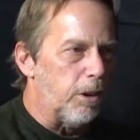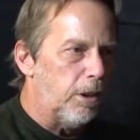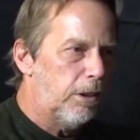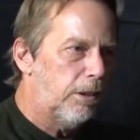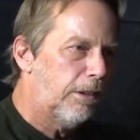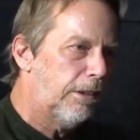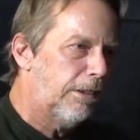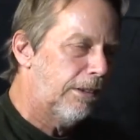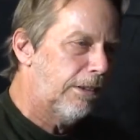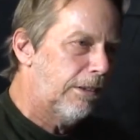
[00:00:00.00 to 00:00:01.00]
to.
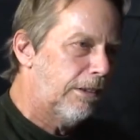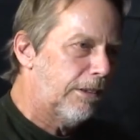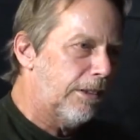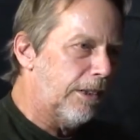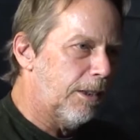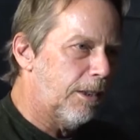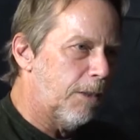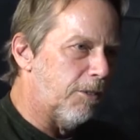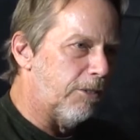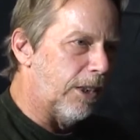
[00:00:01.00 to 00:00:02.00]
Yeah,
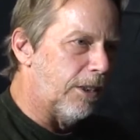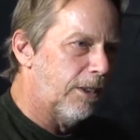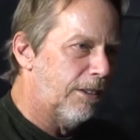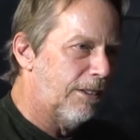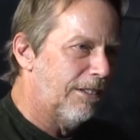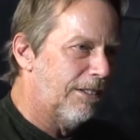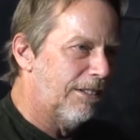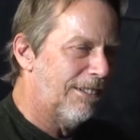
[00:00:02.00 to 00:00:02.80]
I'm a fan. Well,